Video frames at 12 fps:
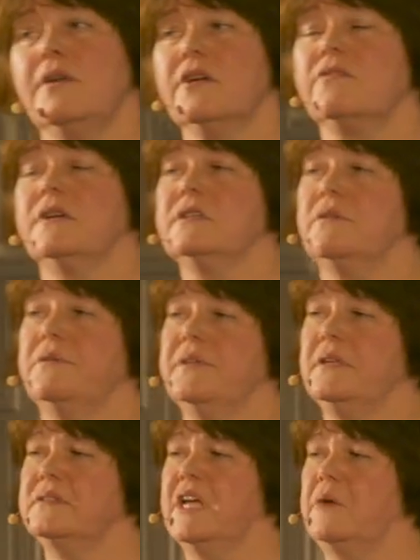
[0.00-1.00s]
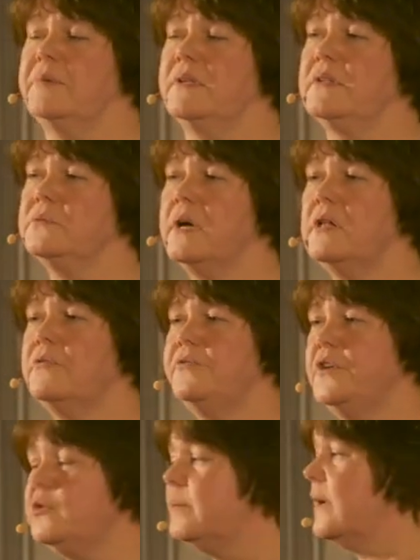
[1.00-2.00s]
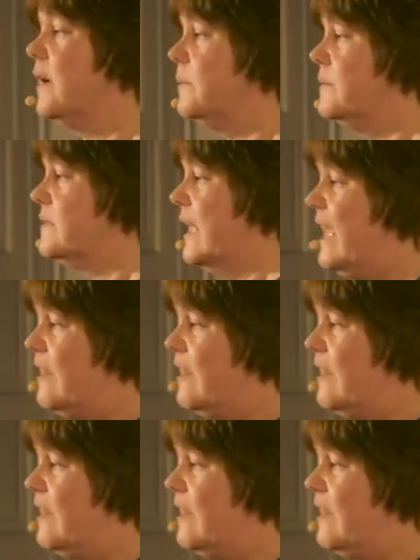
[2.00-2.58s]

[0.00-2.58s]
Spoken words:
other critical things happen as well. Food becomes